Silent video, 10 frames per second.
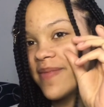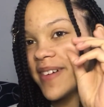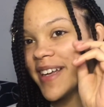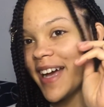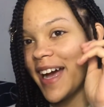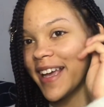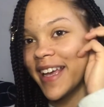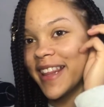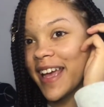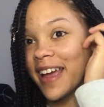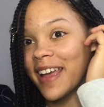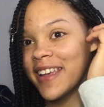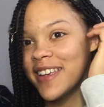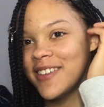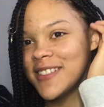but I get like a
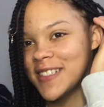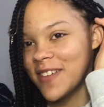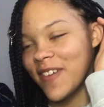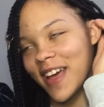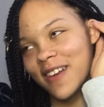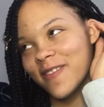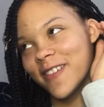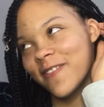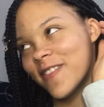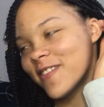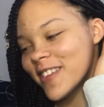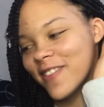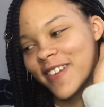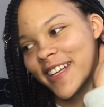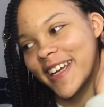huge stuffed animal from
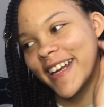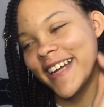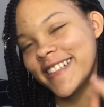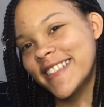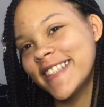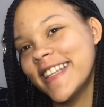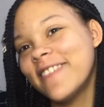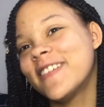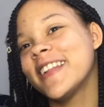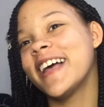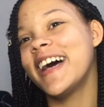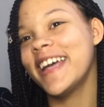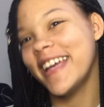someone and I just love it a lot.